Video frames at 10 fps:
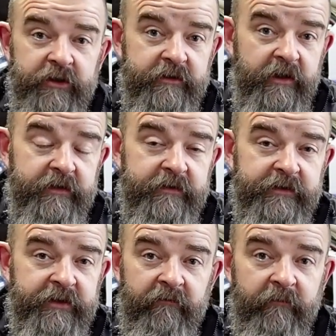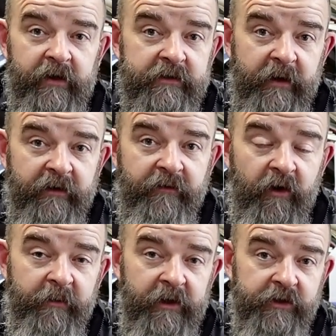is 7 metres by 4
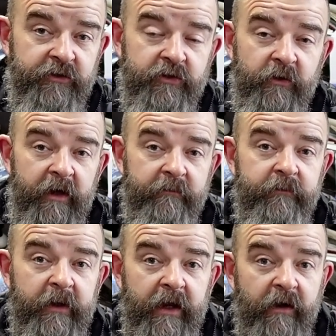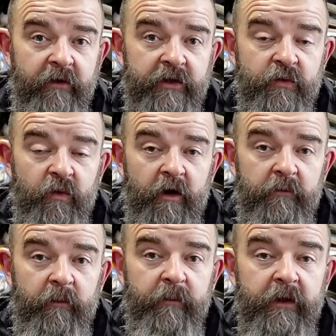metres, so it's quite a big area to warm
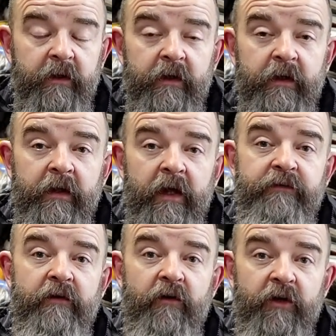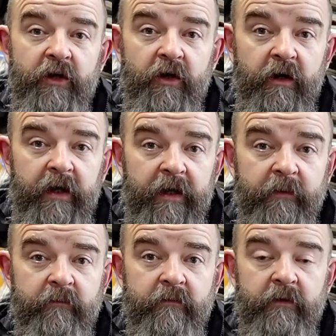up. If you've only got a
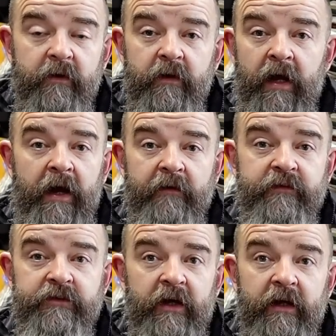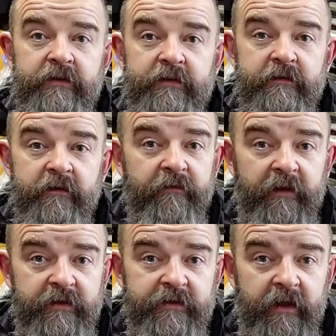half the size of
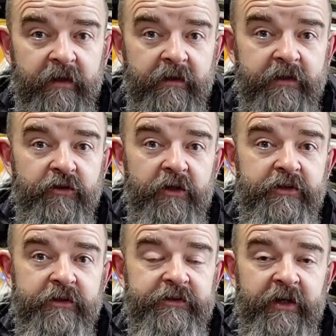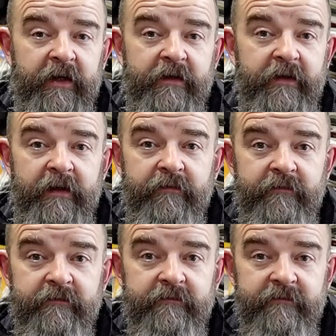this, then it's going to take
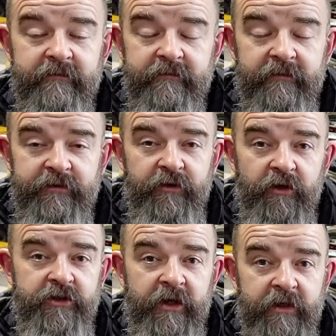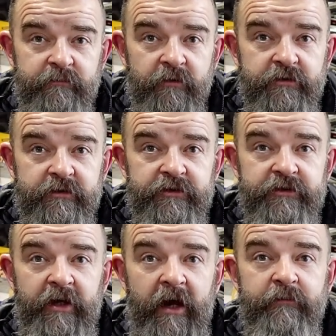it's not going to take as much
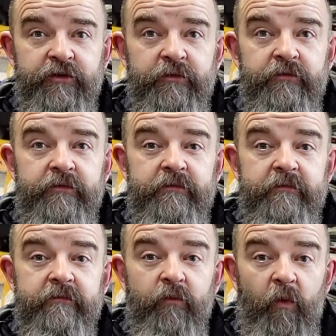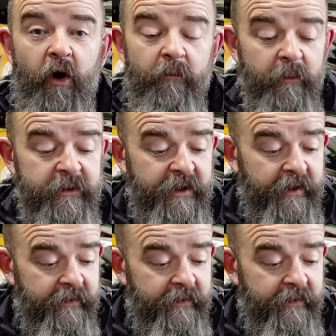time to warm up, is it?